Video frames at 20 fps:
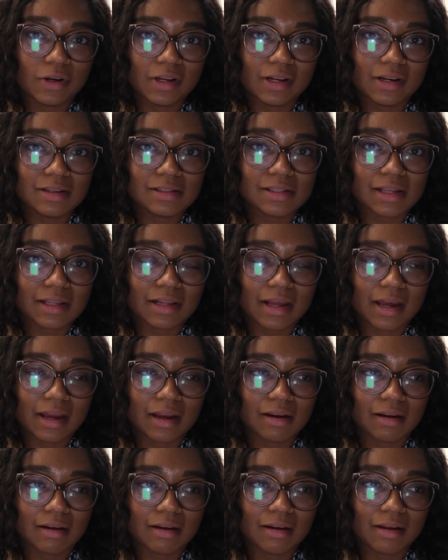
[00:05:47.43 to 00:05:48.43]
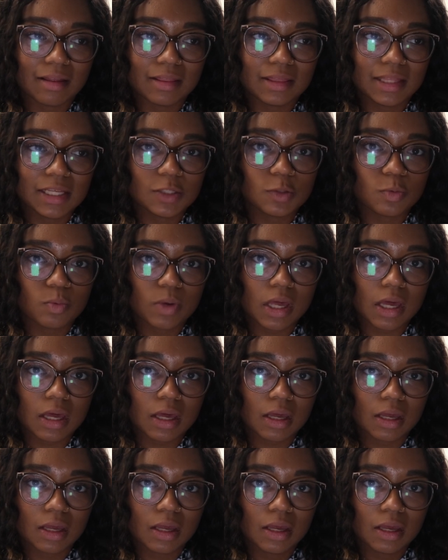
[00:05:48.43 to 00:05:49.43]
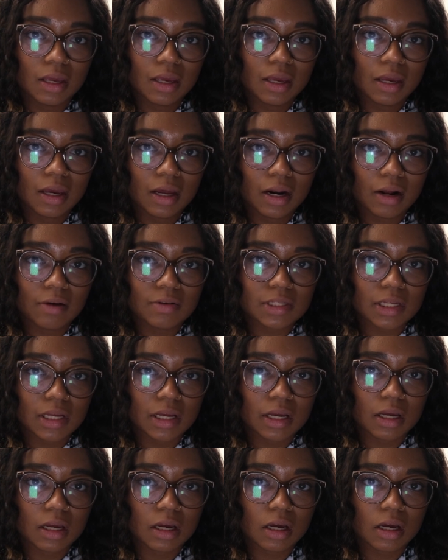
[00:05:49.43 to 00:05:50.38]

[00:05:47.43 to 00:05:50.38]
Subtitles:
And he said like this week. And I was like,